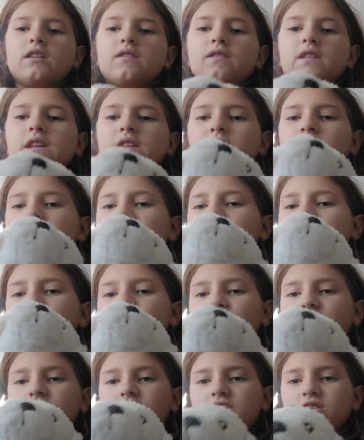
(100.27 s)
And this
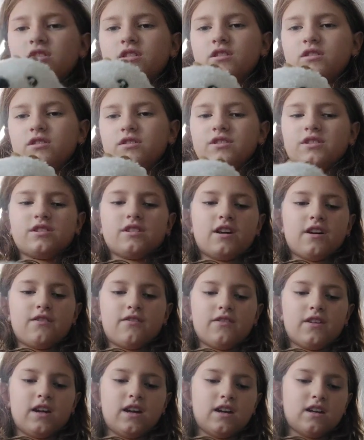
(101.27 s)
is just a little
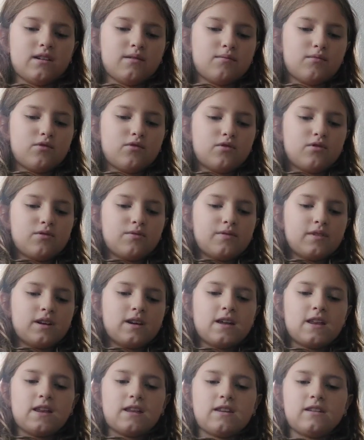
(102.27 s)
stuffed animal,
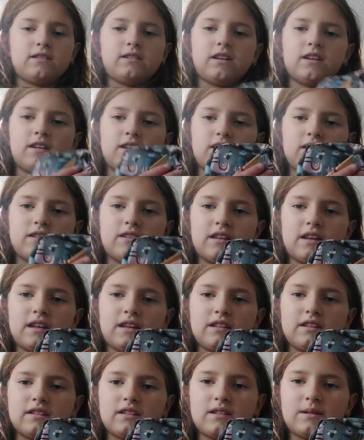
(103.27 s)
and
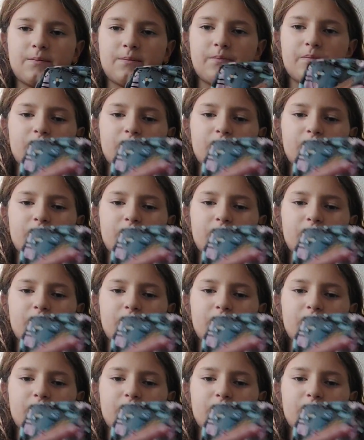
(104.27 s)
this.